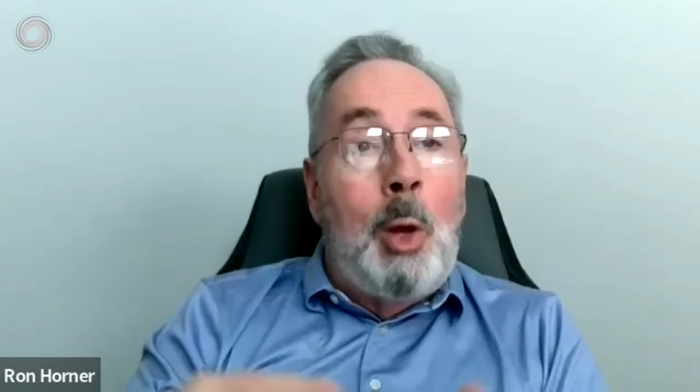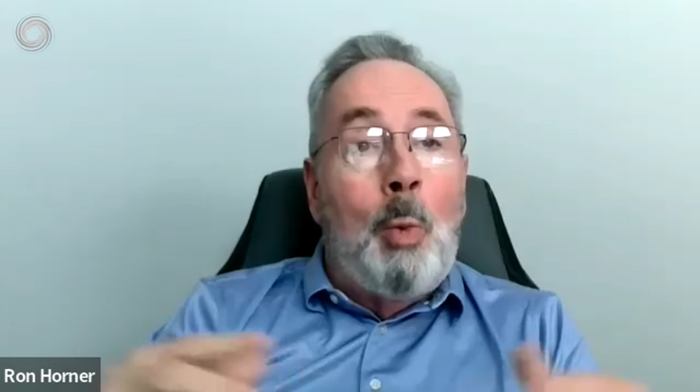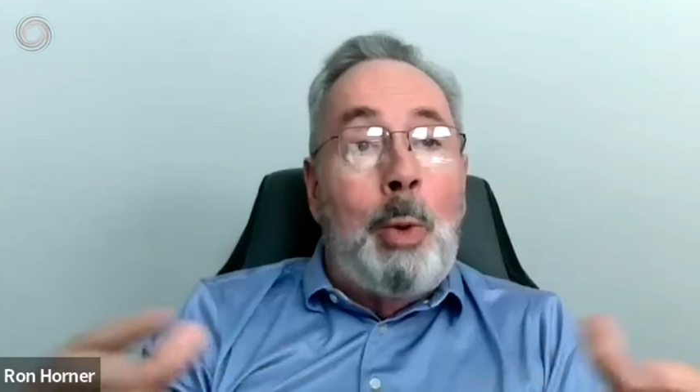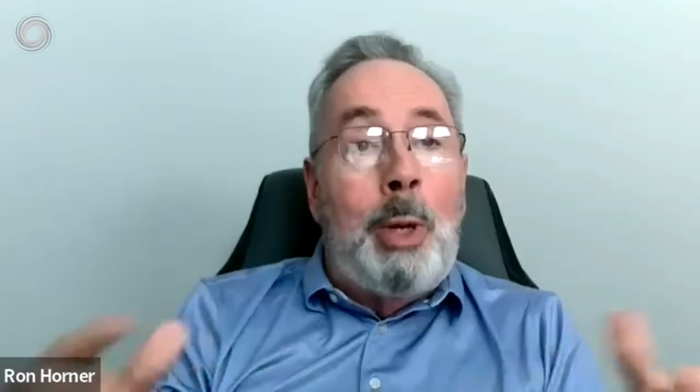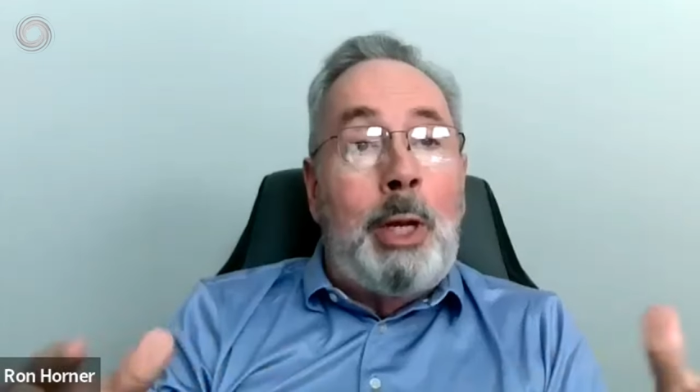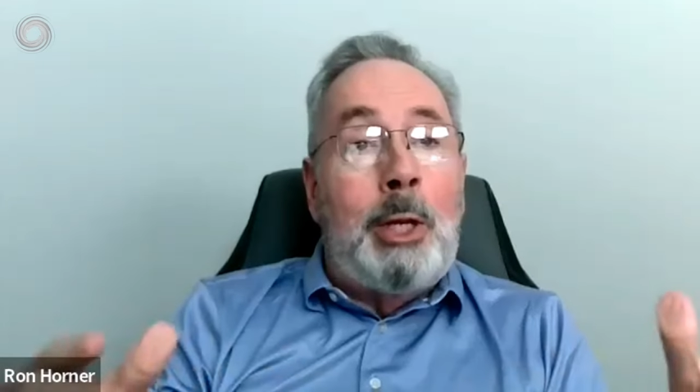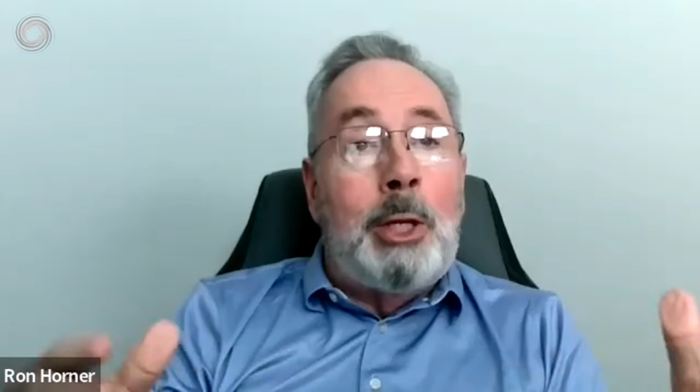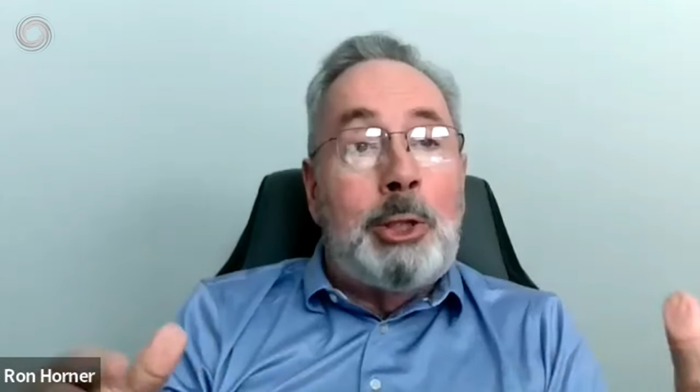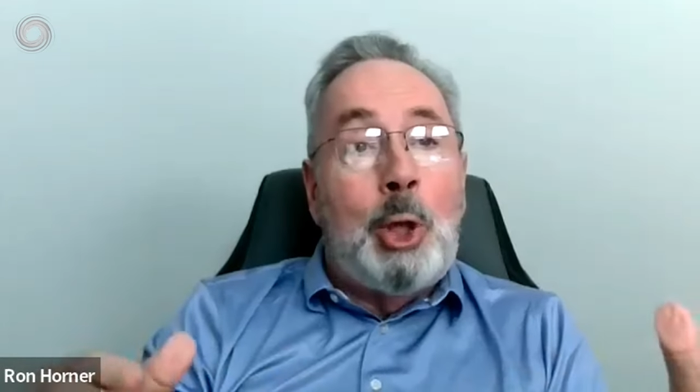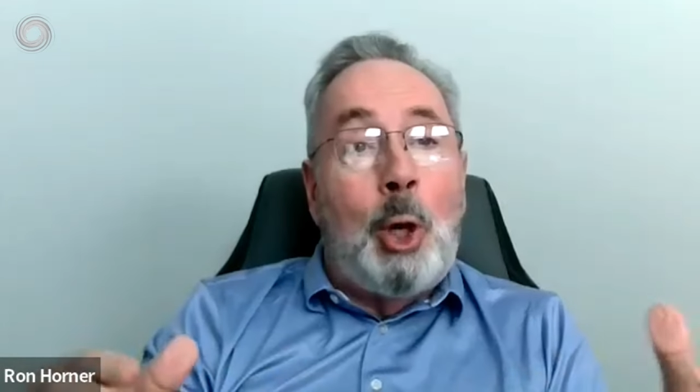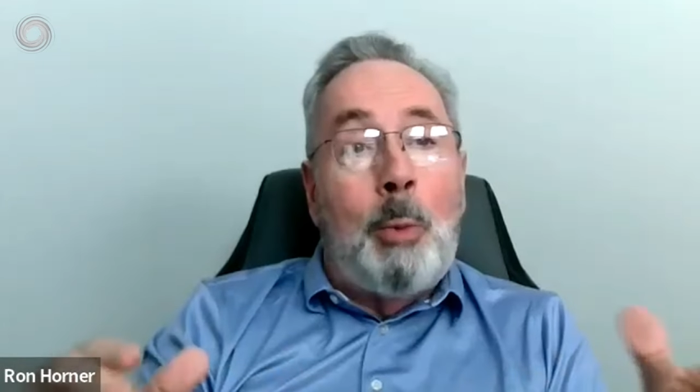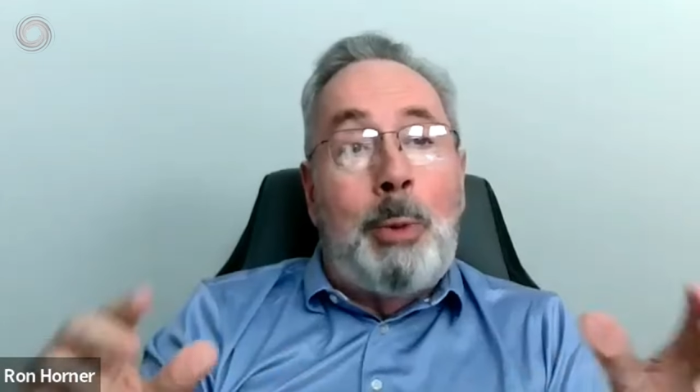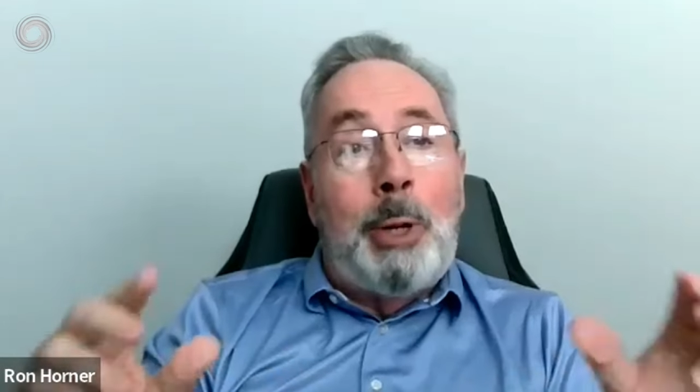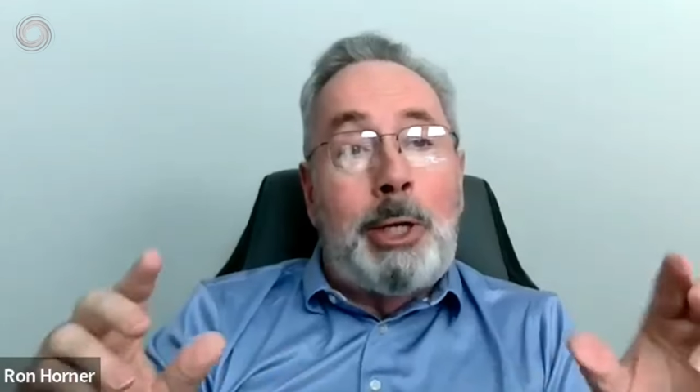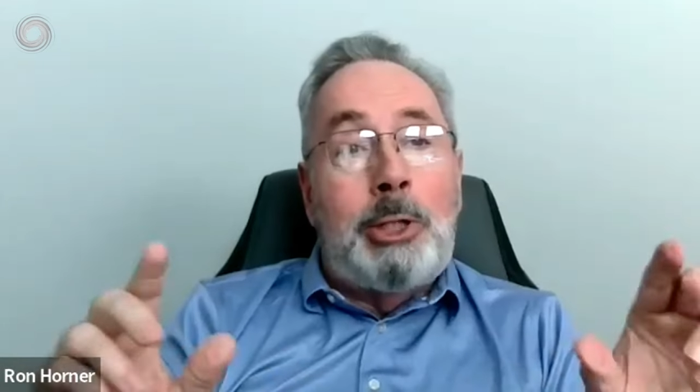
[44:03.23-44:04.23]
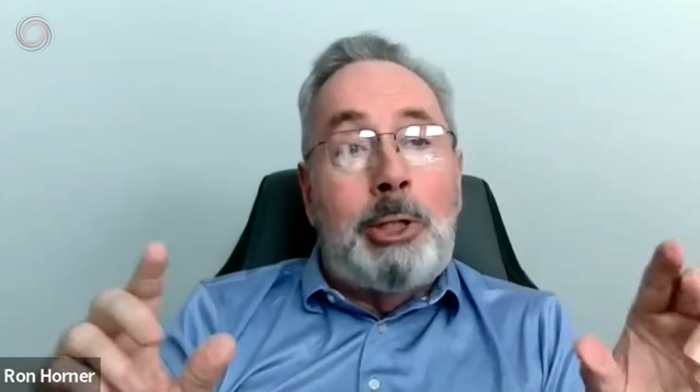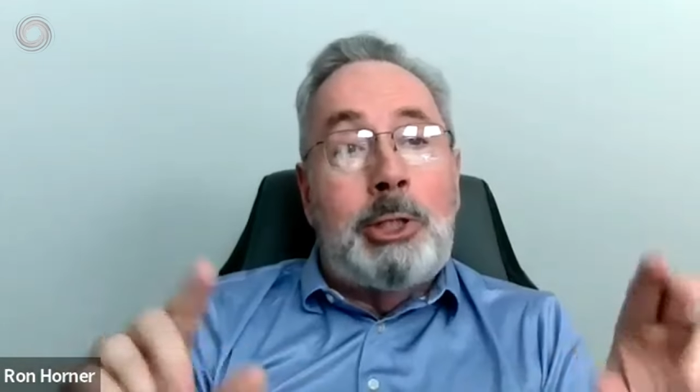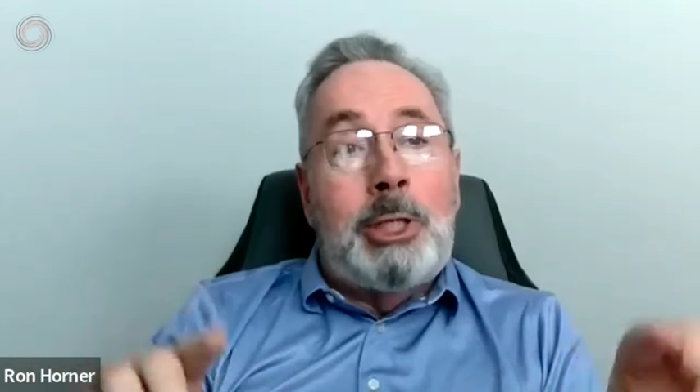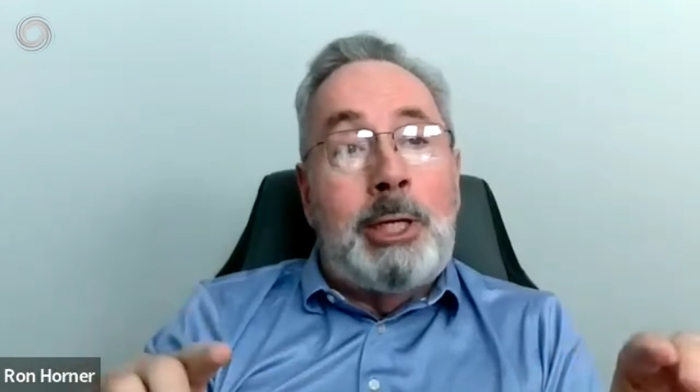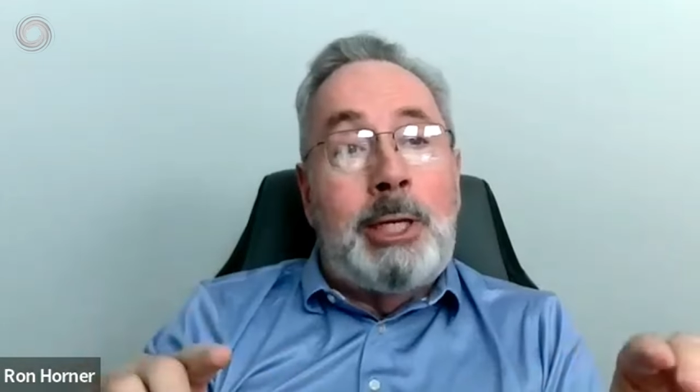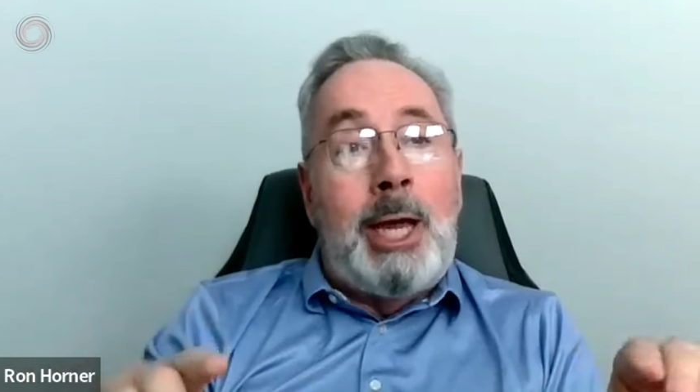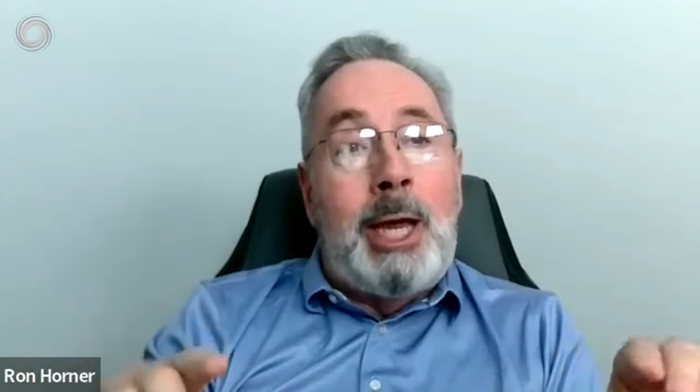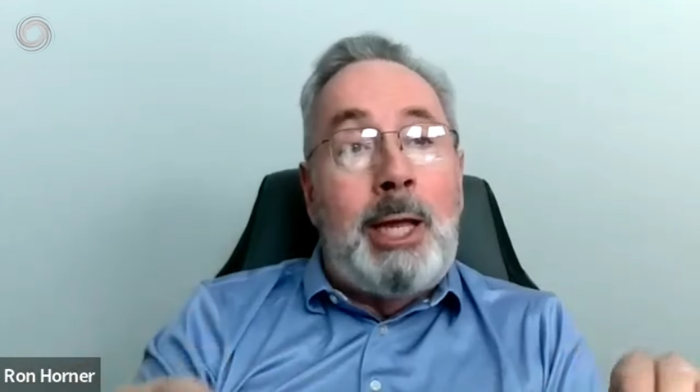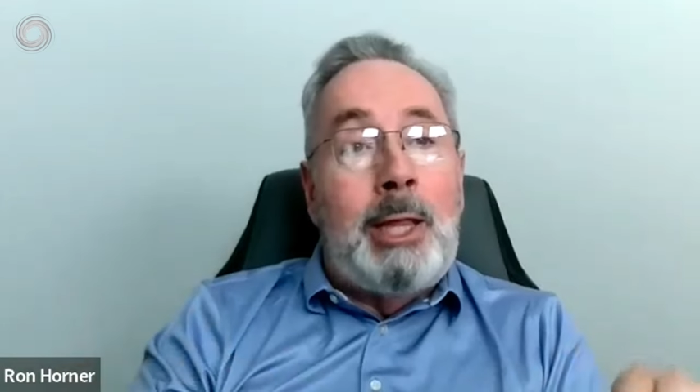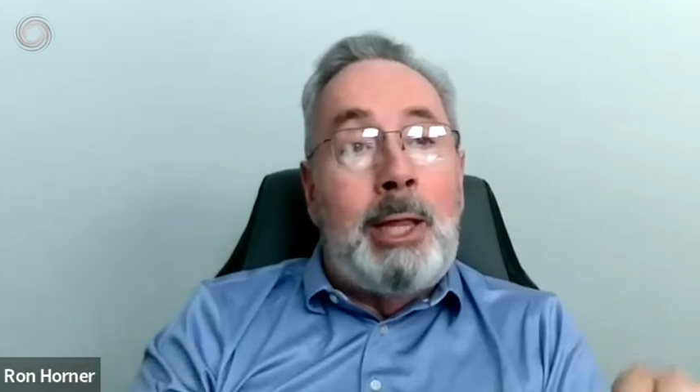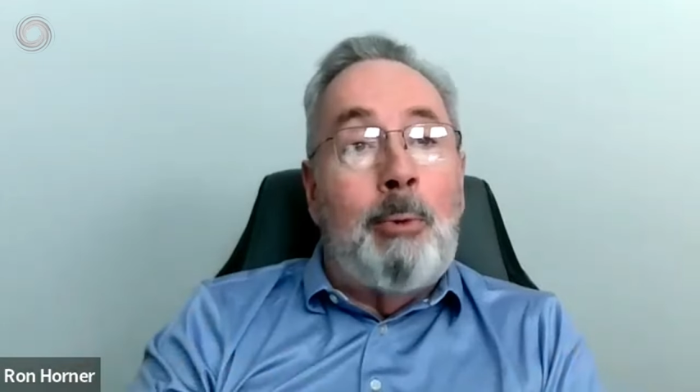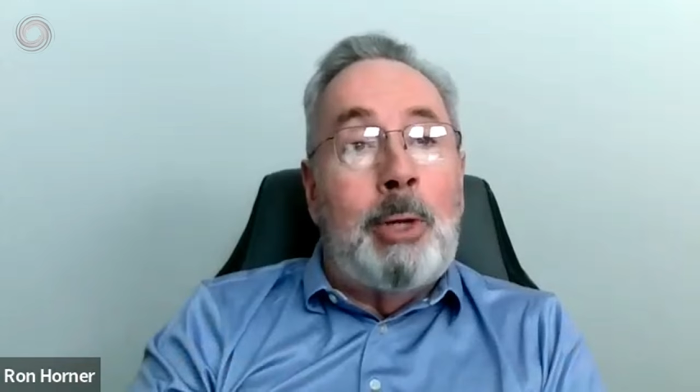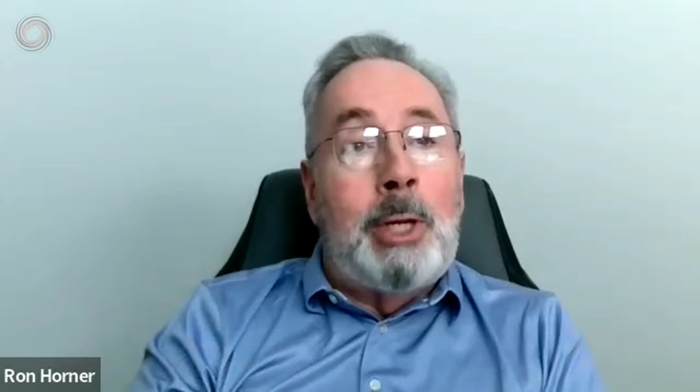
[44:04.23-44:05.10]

We saw pictures today that